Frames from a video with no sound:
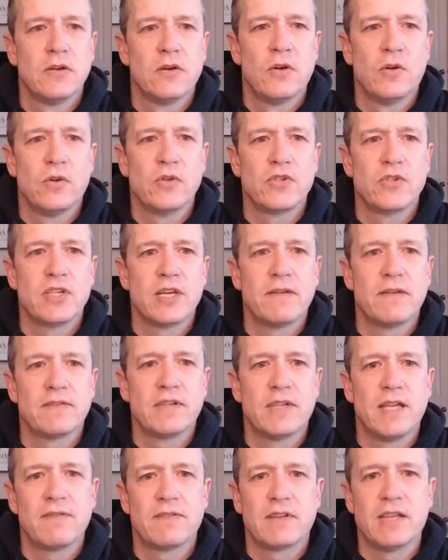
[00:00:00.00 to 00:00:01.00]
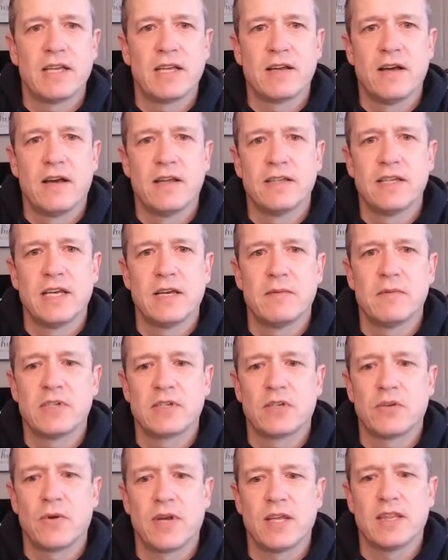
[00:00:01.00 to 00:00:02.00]
Hold shift, left click on them
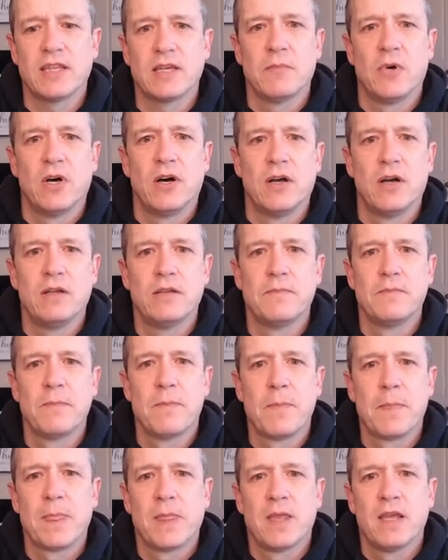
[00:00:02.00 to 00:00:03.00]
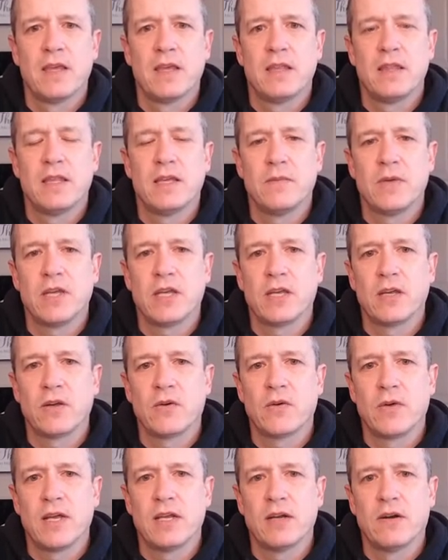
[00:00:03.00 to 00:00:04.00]
to create them all. Then we can
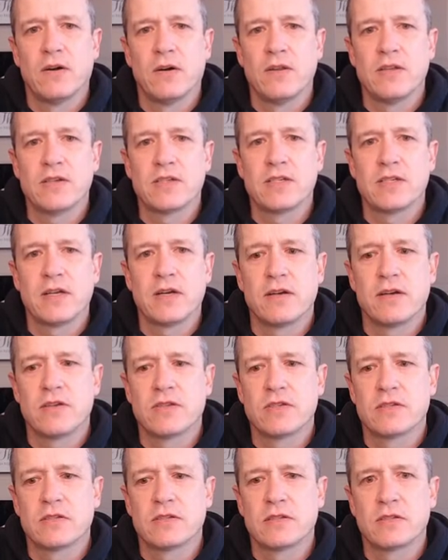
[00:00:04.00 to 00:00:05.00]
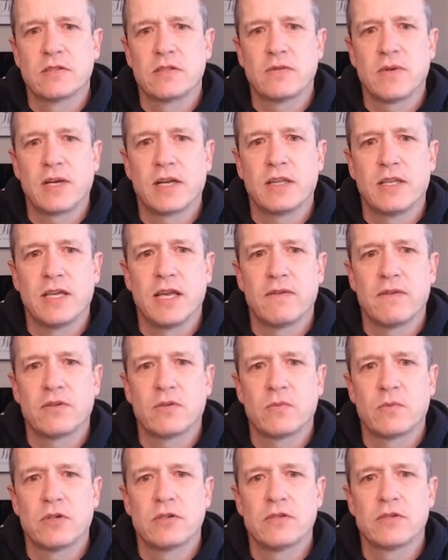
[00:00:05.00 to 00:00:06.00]
create all the stairs directly
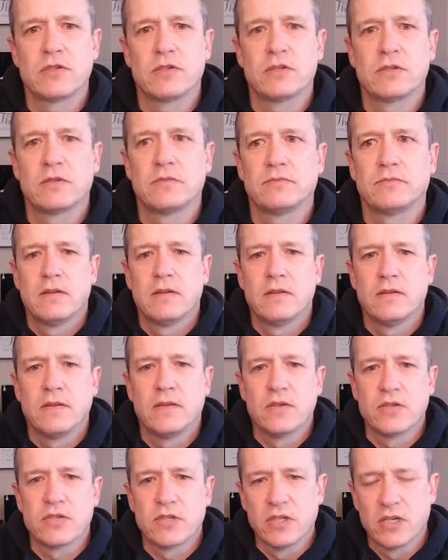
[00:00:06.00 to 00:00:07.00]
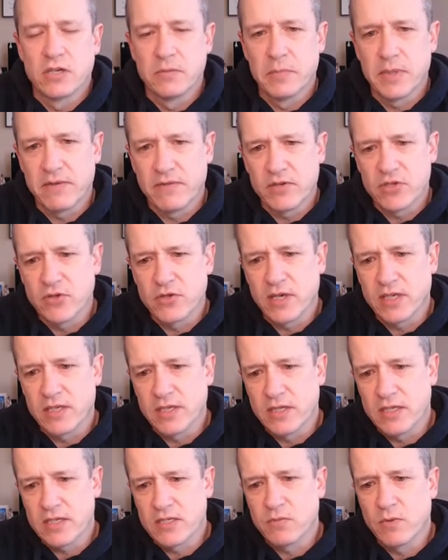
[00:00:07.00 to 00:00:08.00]
afterwards. There's a little bit of a trick
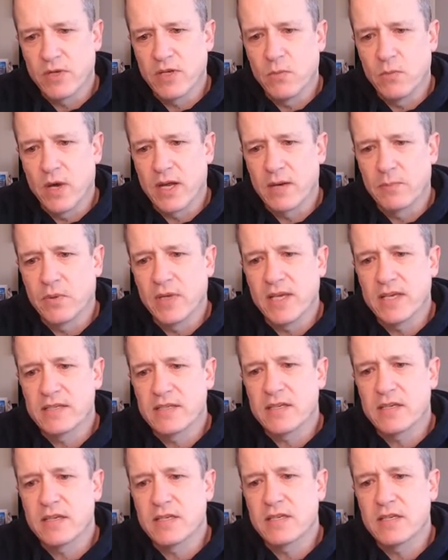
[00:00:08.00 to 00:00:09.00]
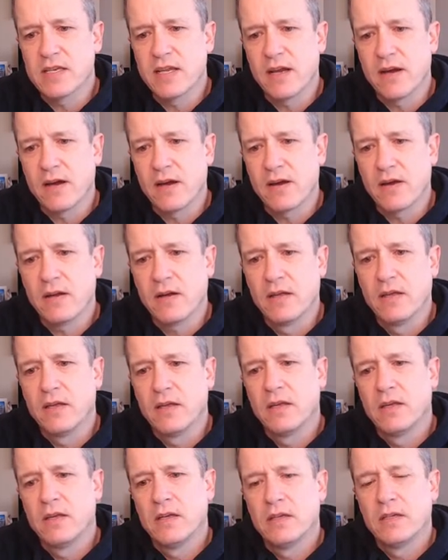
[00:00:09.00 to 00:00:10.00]
to this. When you want to place this stair,
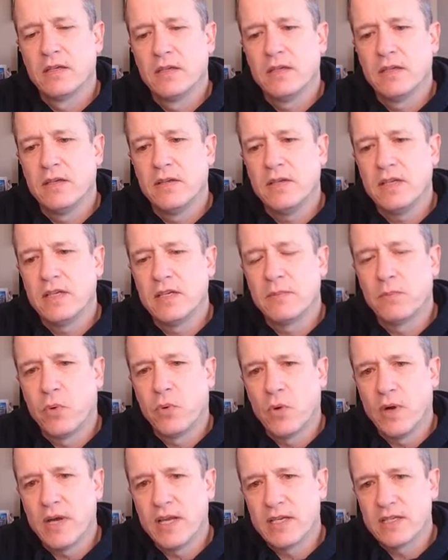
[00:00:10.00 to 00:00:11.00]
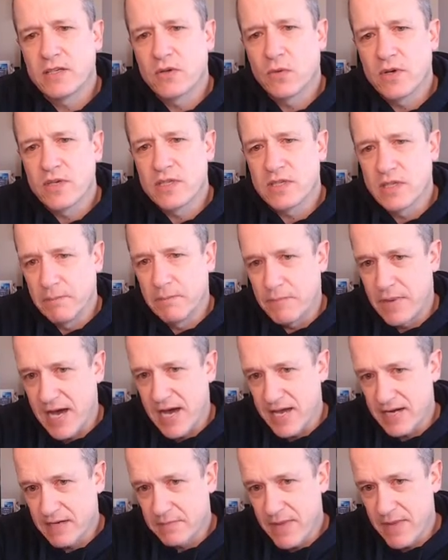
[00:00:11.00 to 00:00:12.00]
you need to point towards the
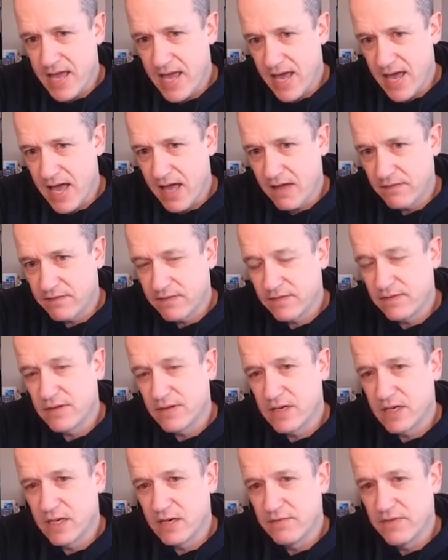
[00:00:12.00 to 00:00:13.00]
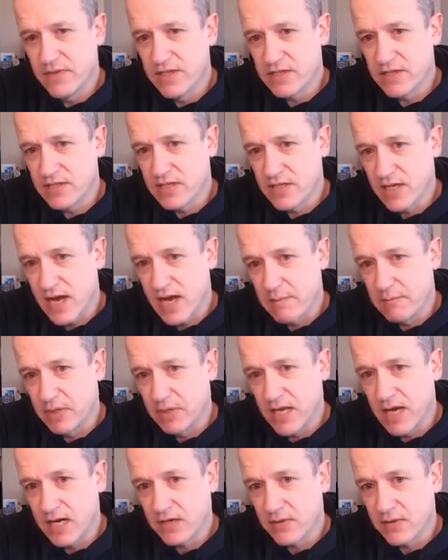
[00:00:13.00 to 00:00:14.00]
bottom half of this top
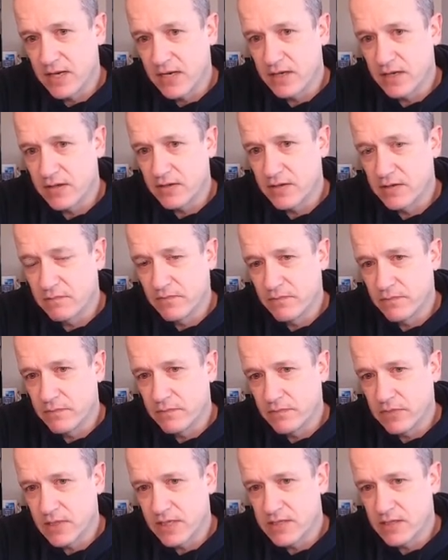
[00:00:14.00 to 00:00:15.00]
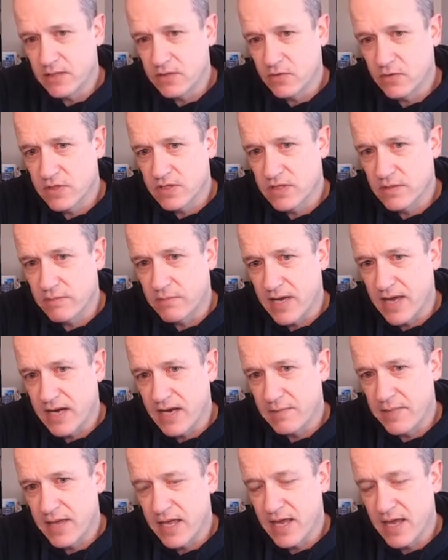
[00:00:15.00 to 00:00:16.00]
block right here. Place it towards the
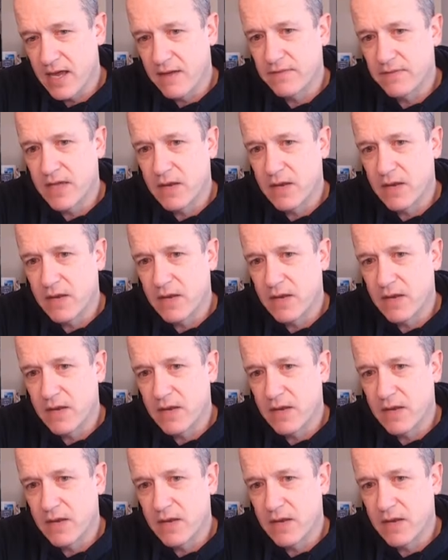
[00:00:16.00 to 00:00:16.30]
bottom half.